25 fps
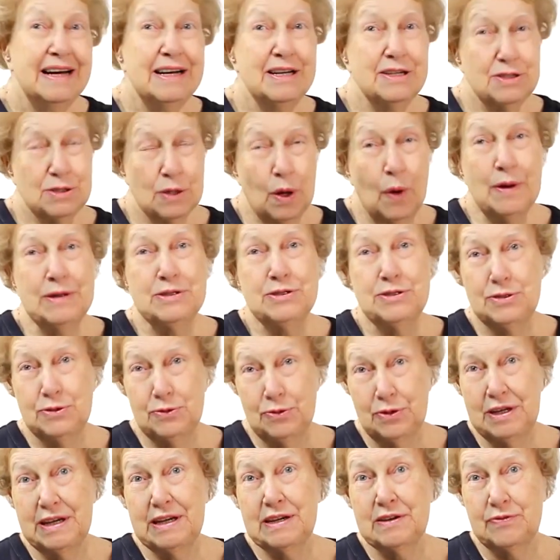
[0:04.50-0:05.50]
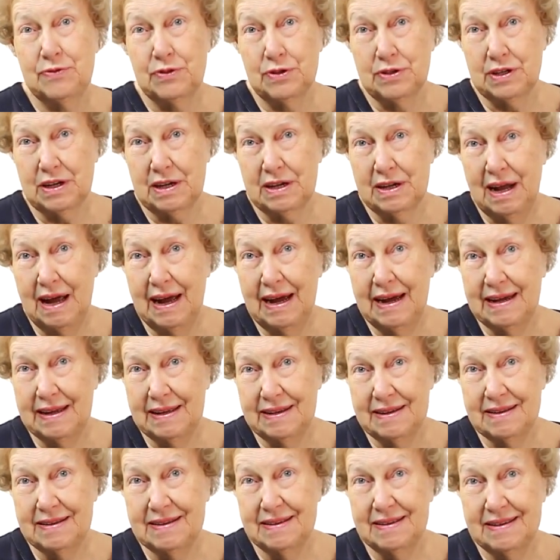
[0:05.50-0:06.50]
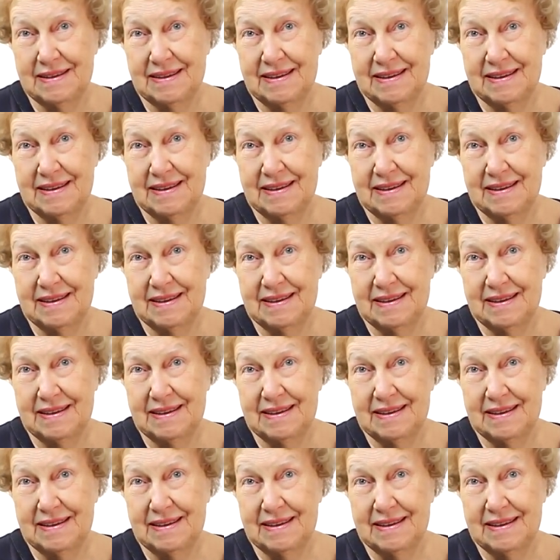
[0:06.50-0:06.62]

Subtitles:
It's always unique for the client.